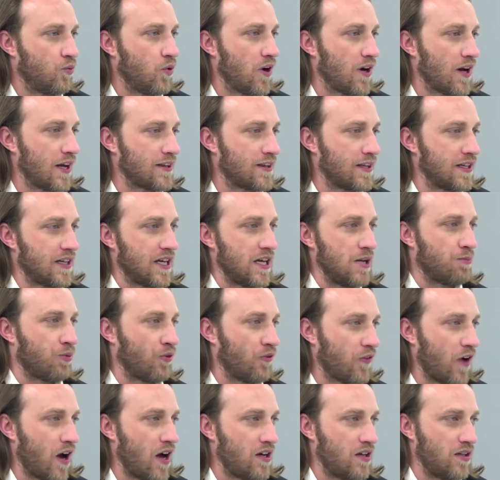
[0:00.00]
What I think he
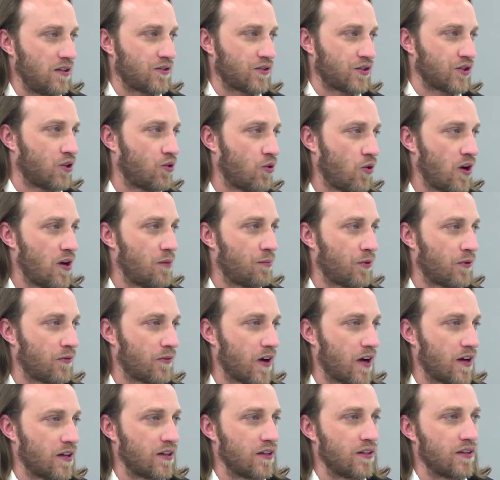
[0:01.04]
provided, Sequoia
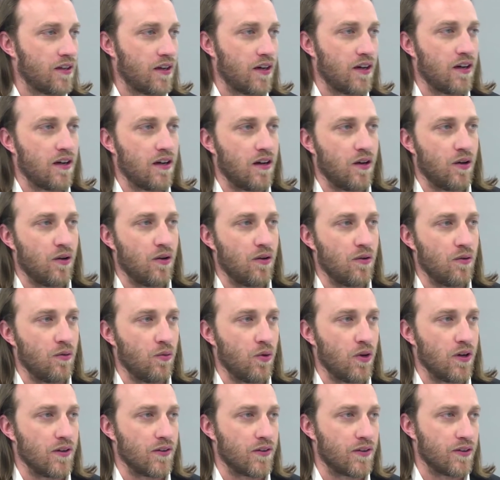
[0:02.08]
provided,
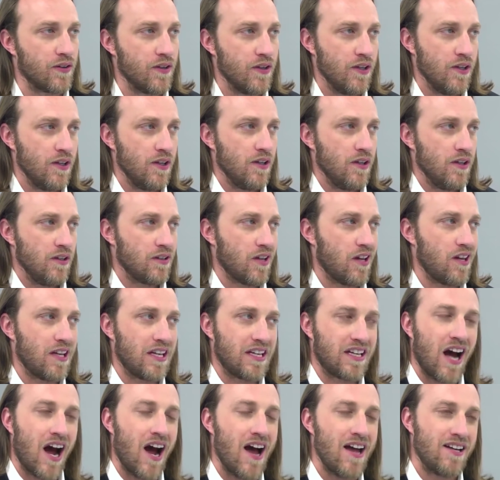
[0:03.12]
was not
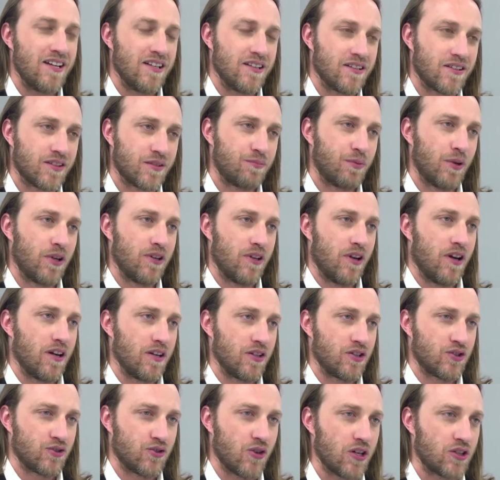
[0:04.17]
only guidance,
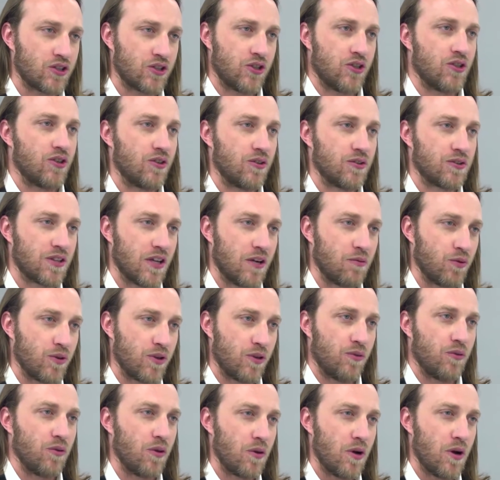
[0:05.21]
but structure that
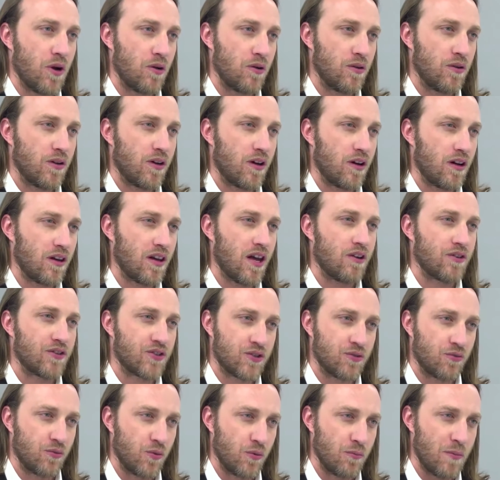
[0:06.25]
would allow
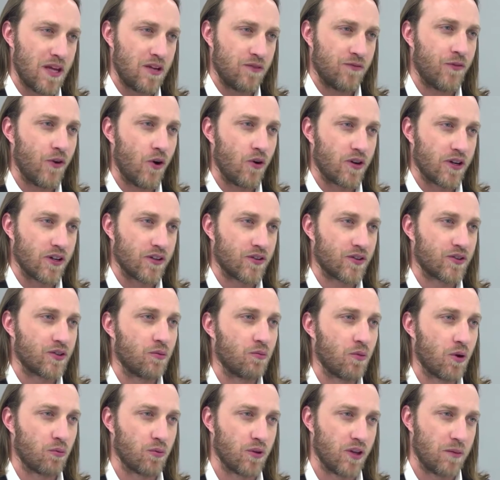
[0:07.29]
us to remain focused
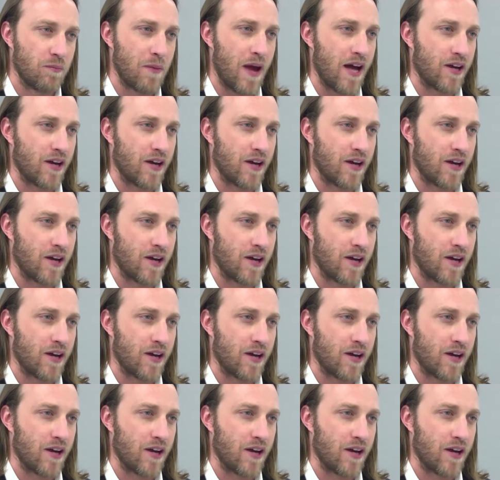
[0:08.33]
on what really